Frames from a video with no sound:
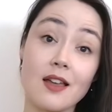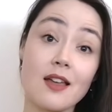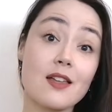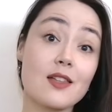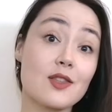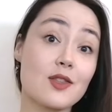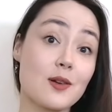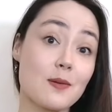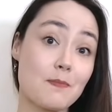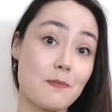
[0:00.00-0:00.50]

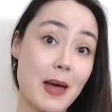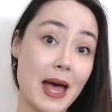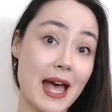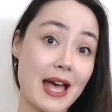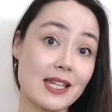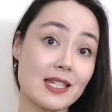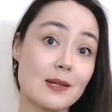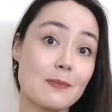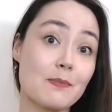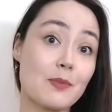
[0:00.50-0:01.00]
the
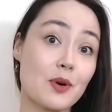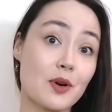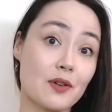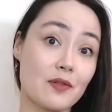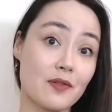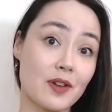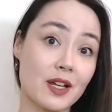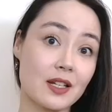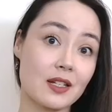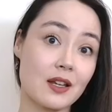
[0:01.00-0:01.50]
past
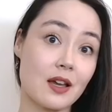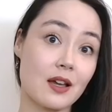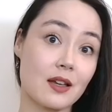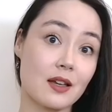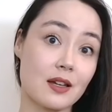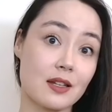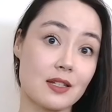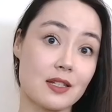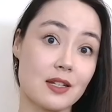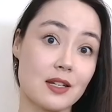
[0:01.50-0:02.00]
perfect
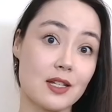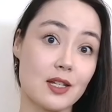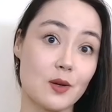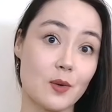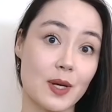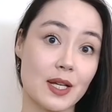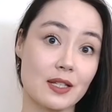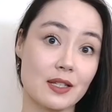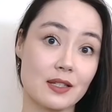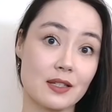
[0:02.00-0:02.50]

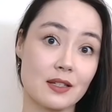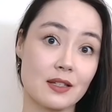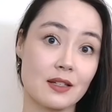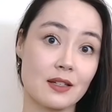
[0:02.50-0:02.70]
continuous.